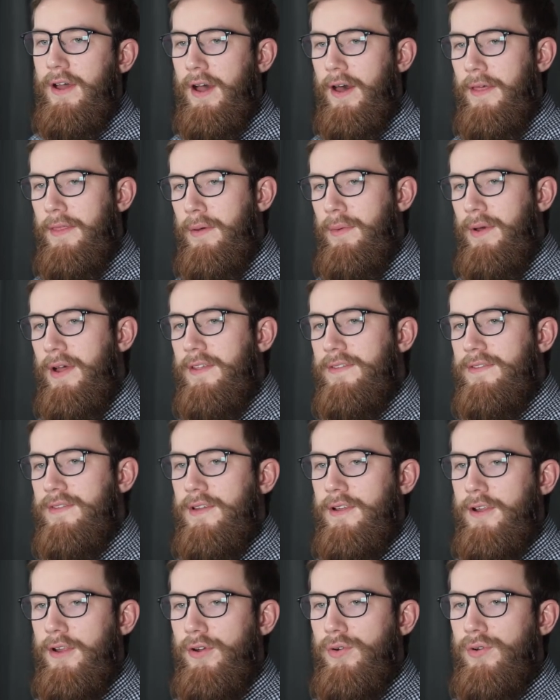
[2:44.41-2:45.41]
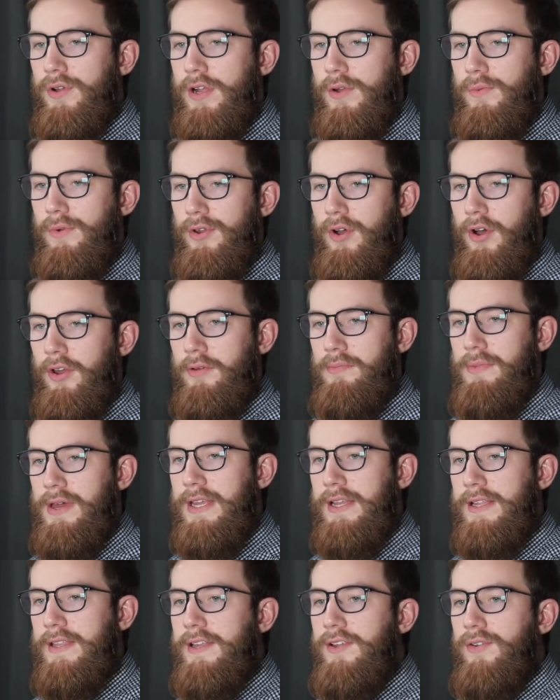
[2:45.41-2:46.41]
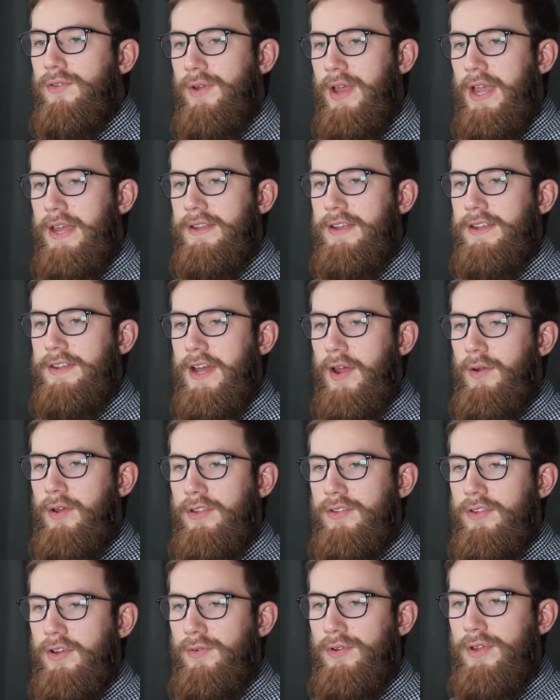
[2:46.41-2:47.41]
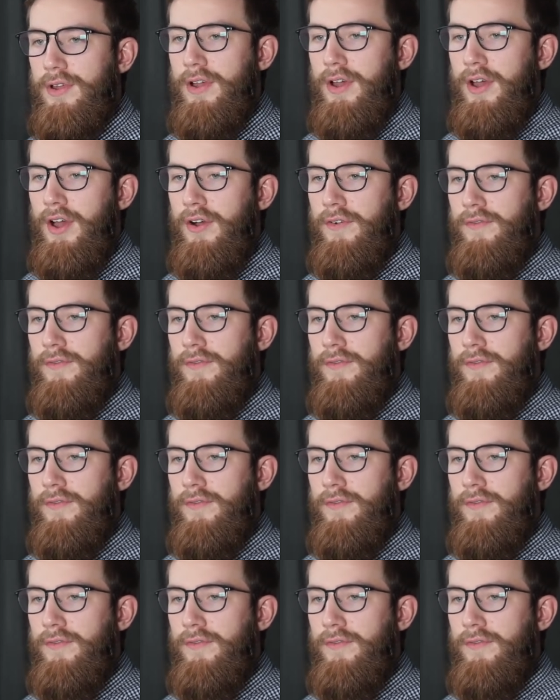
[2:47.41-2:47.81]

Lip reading: Otherwise, Local will automatically create a directory